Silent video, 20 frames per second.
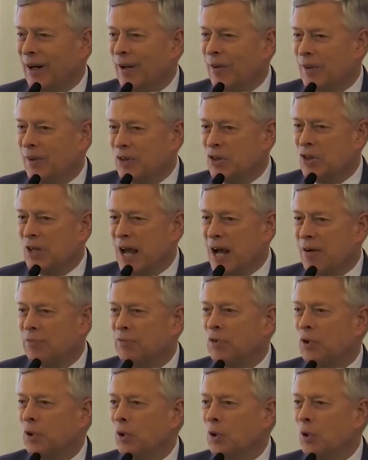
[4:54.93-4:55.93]
This
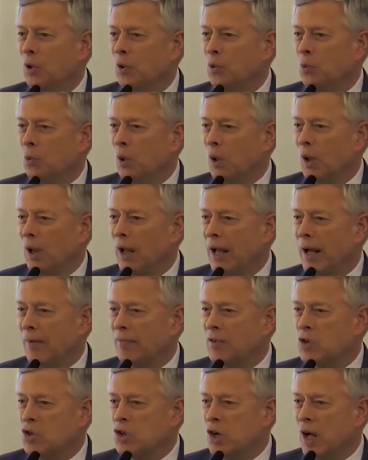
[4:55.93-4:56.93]
afternoon, we'll
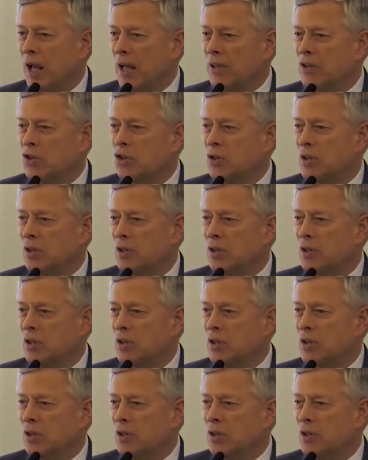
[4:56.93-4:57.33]
have a chance